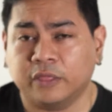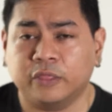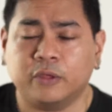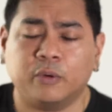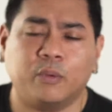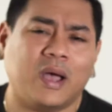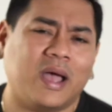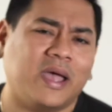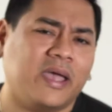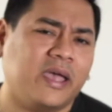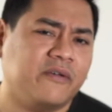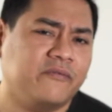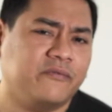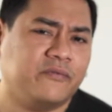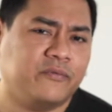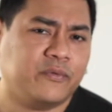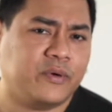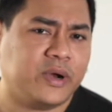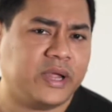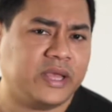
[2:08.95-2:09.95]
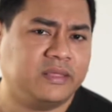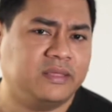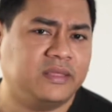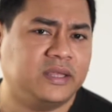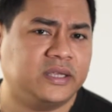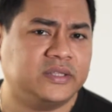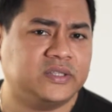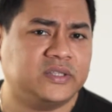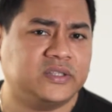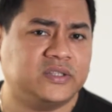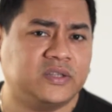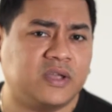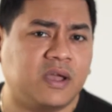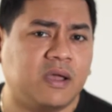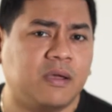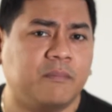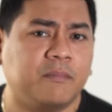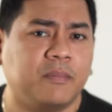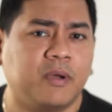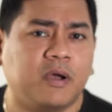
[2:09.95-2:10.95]
though I have read that
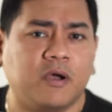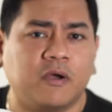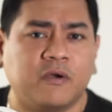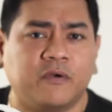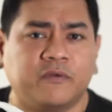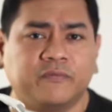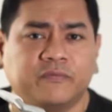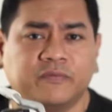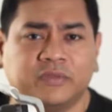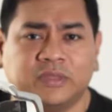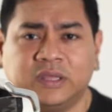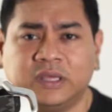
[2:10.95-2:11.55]
some of